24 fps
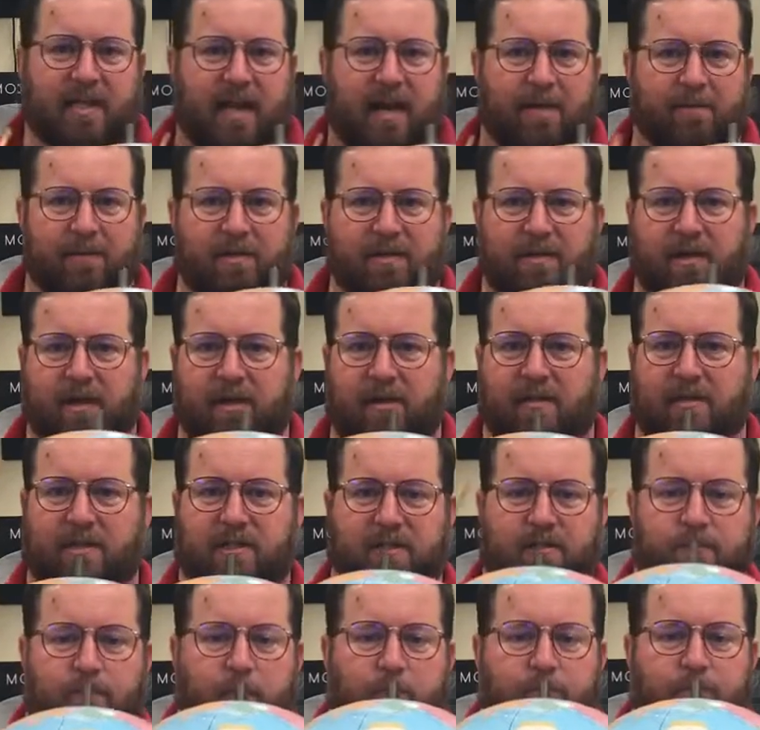the sun and this
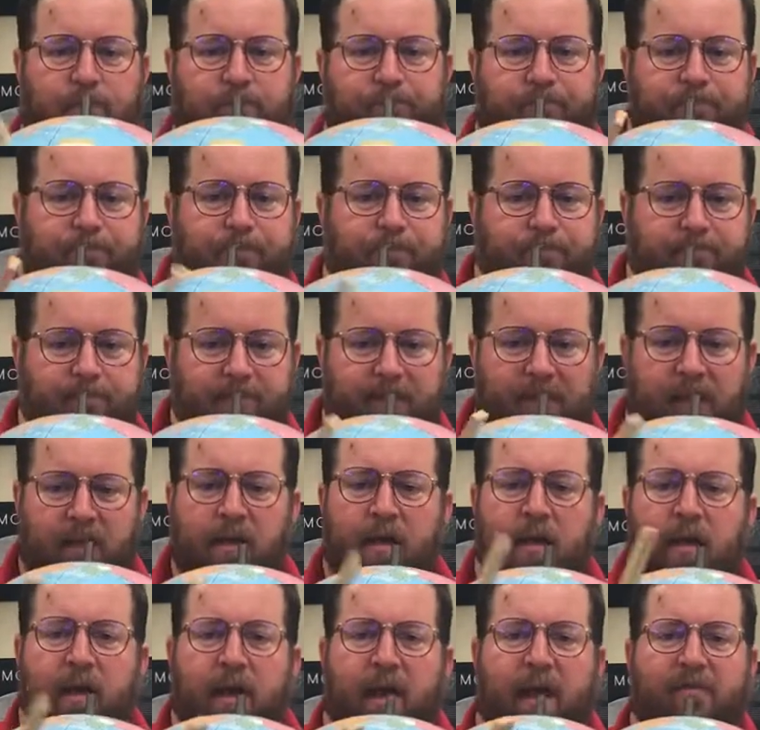is the moon.
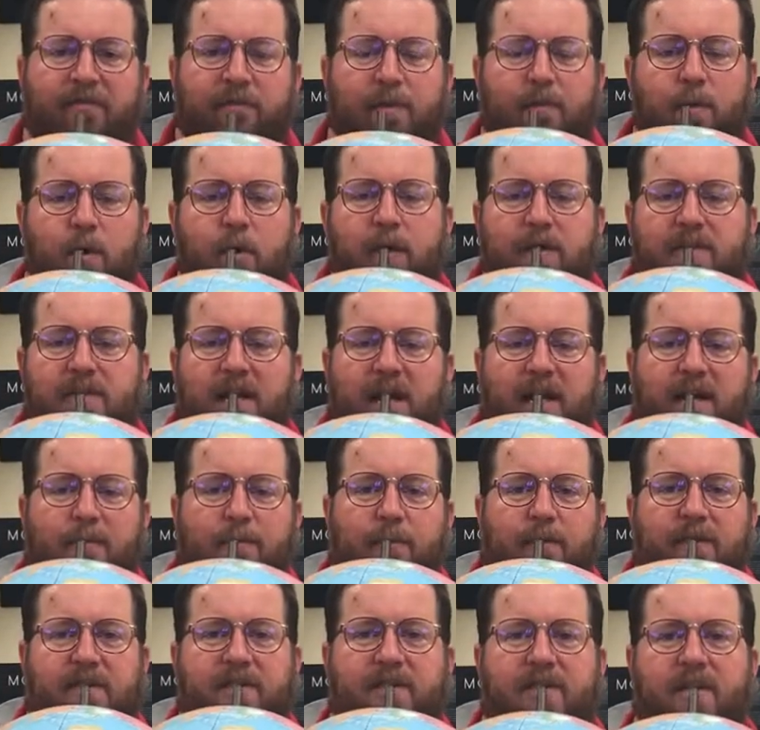If the moon is lined up
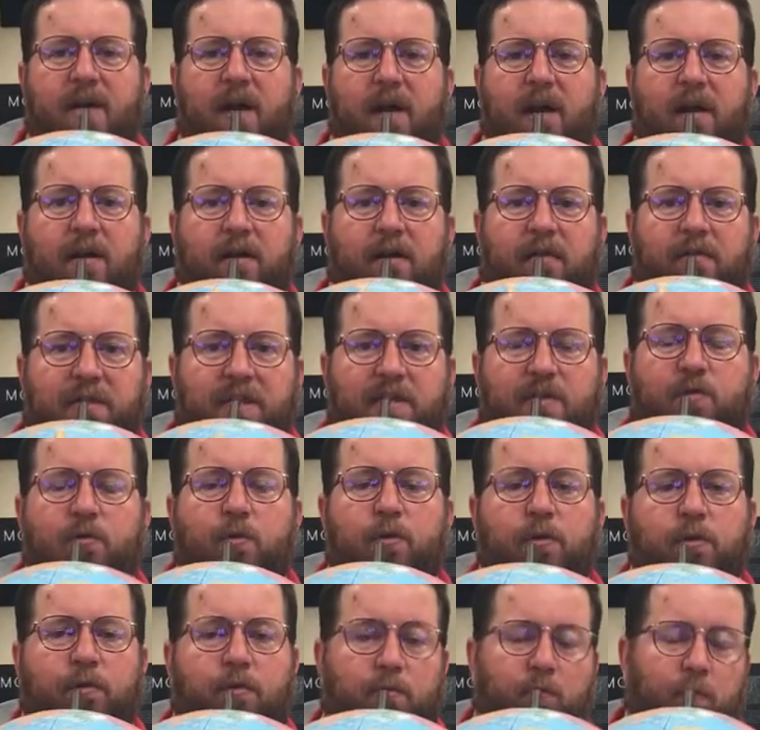with the sun, this
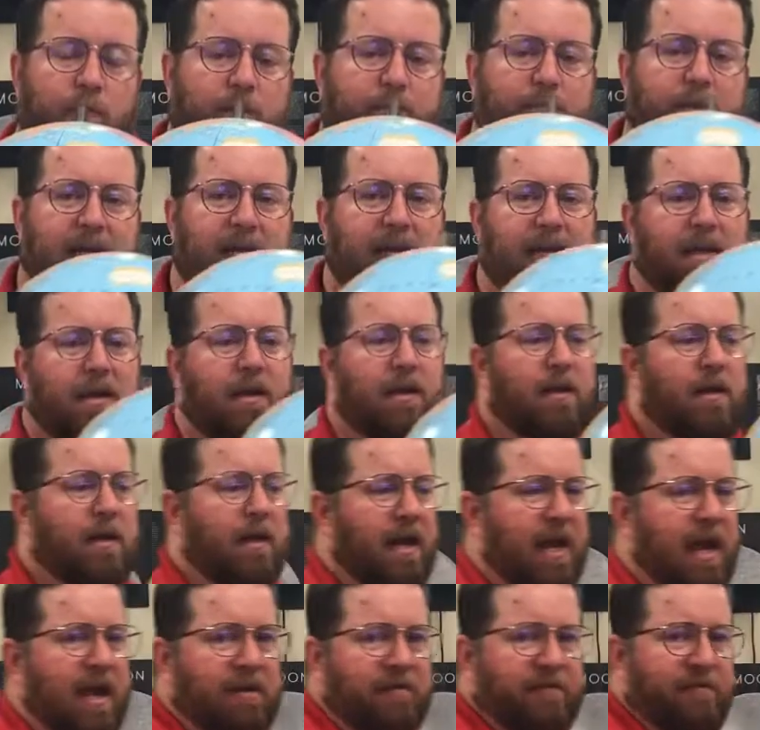would be
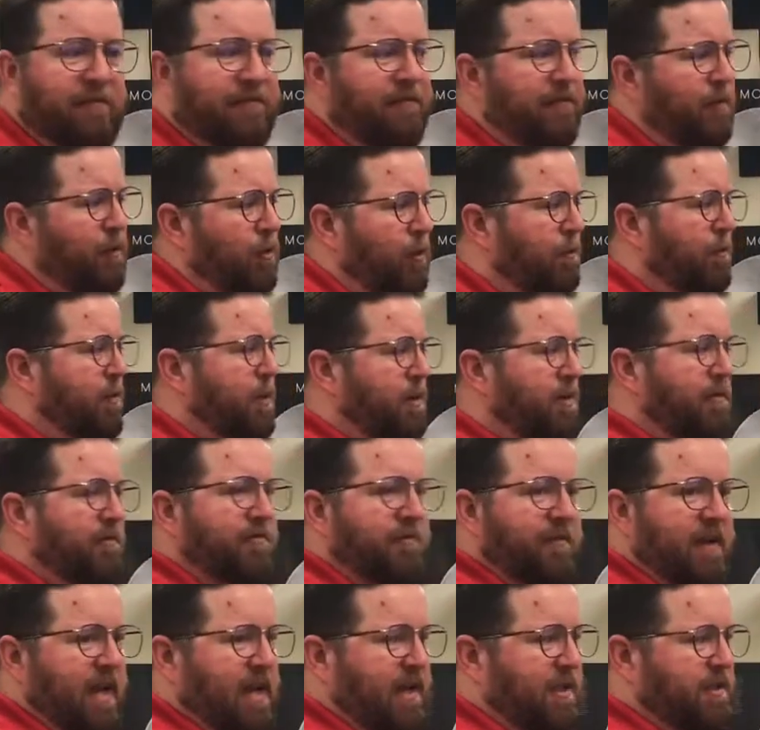a full moon
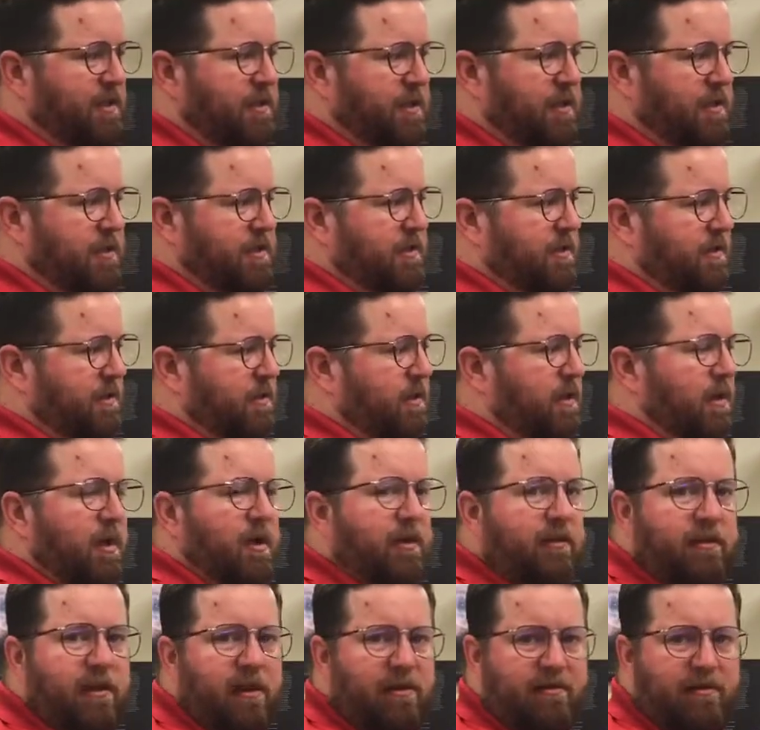phase, because
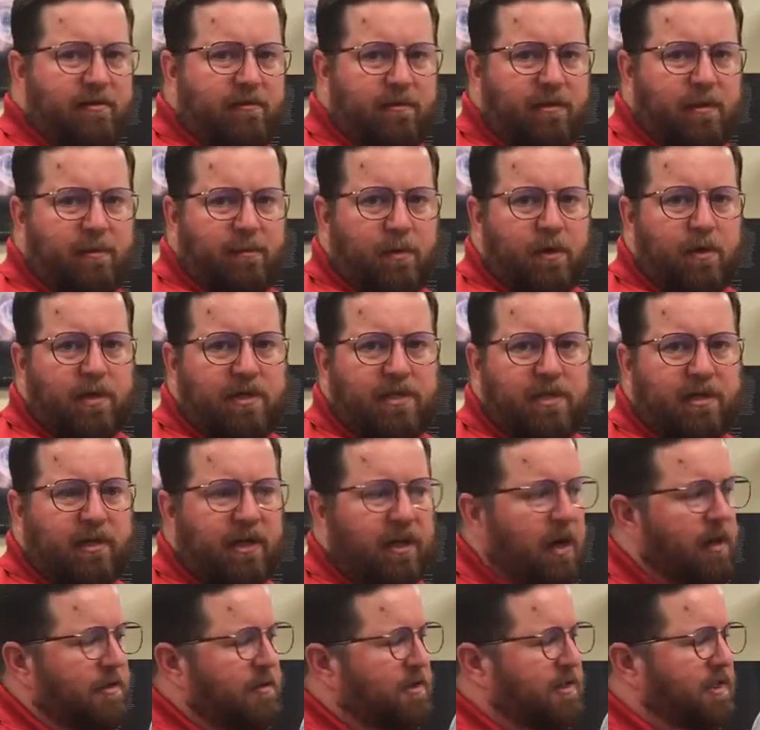the moon is on
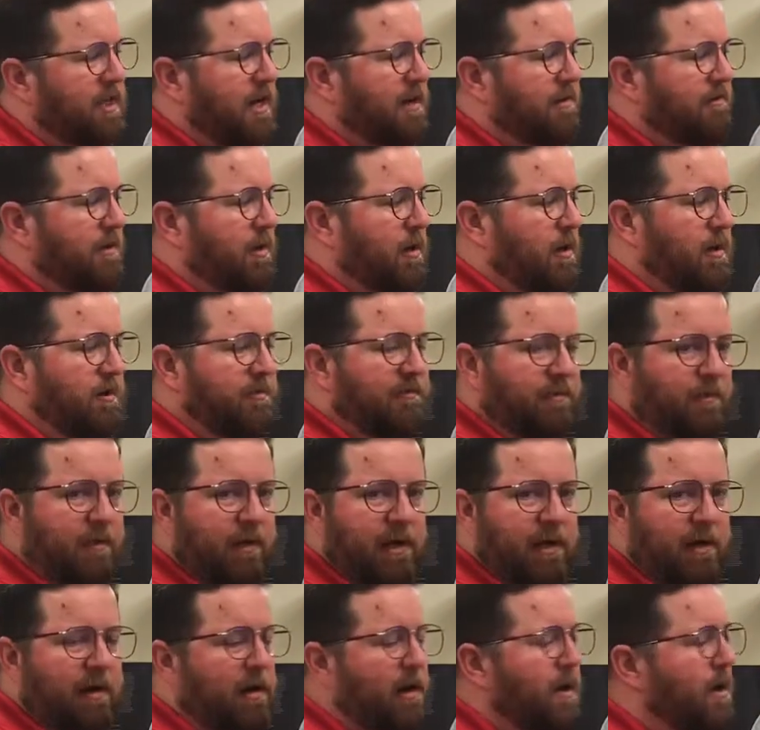the other side of the earth from
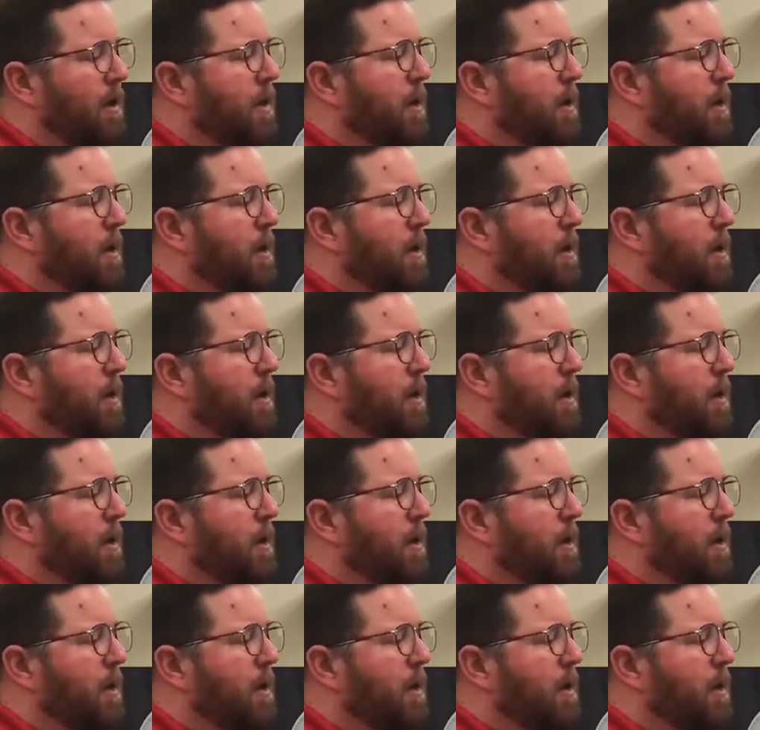here.